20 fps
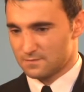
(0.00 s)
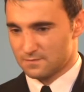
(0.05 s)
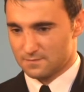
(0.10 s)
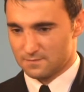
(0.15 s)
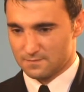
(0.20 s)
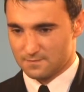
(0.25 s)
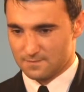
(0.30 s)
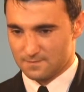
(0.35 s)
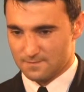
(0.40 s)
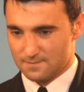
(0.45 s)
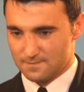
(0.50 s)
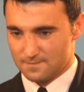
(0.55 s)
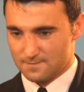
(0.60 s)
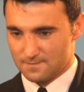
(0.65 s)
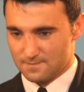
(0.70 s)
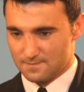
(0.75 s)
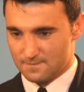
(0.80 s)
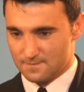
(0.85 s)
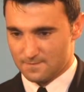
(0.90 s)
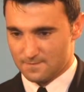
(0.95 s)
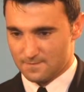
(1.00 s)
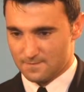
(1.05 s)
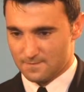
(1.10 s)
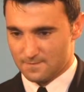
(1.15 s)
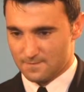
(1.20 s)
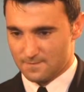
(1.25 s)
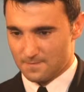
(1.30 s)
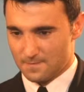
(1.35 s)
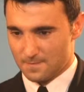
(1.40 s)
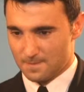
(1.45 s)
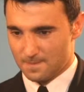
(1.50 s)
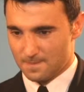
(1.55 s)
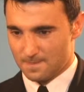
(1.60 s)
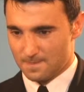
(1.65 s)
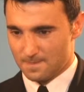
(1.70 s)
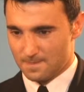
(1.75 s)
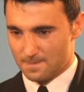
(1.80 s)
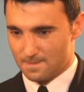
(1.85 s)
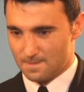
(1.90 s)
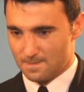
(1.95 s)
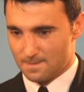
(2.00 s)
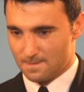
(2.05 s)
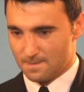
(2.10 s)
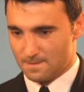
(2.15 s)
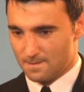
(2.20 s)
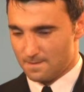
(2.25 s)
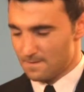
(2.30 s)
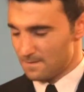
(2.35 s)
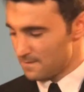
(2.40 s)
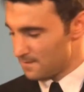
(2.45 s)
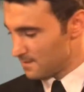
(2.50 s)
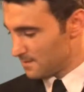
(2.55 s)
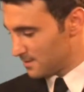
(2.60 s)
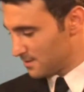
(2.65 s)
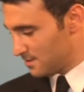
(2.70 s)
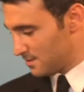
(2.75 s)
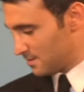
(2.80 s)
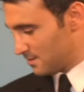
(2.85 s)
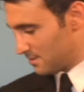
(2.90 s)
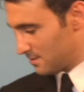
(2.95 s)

(no one is talking)